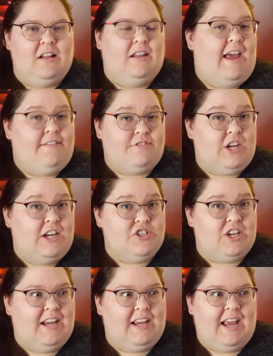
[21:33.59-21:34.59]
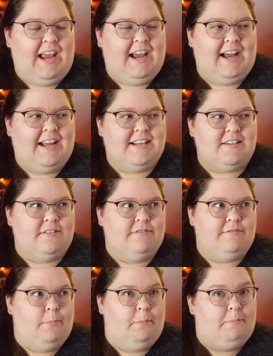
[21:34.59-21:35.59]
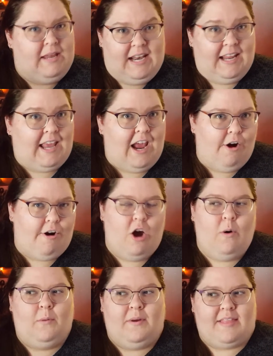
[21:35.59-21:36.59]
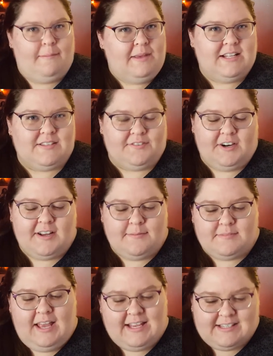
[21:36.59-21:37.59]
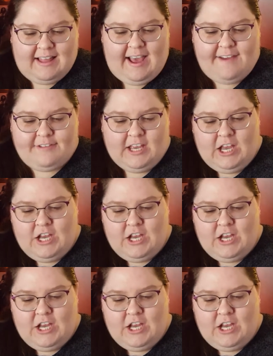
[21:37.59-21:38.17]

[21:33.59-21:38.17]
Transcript: life changing and meeting Caro and what that means for him, his life.